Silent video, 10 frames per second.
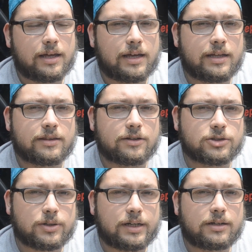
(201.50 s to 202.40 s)
in the
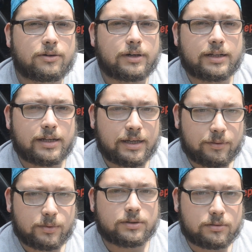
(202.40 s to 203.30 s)
trail, and it
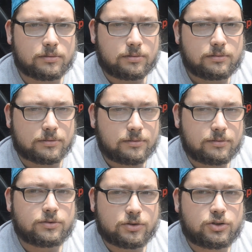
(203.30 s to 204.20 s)
will
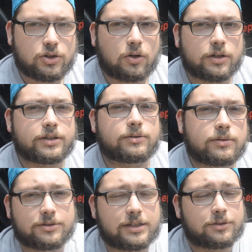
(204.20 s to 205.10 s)
jar you.
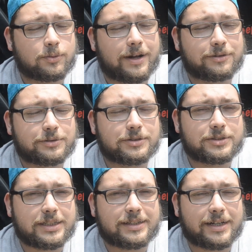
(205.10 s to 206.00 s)
It'll rattle your
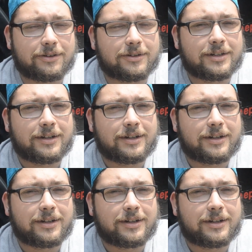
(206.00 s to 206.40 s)
teeth out.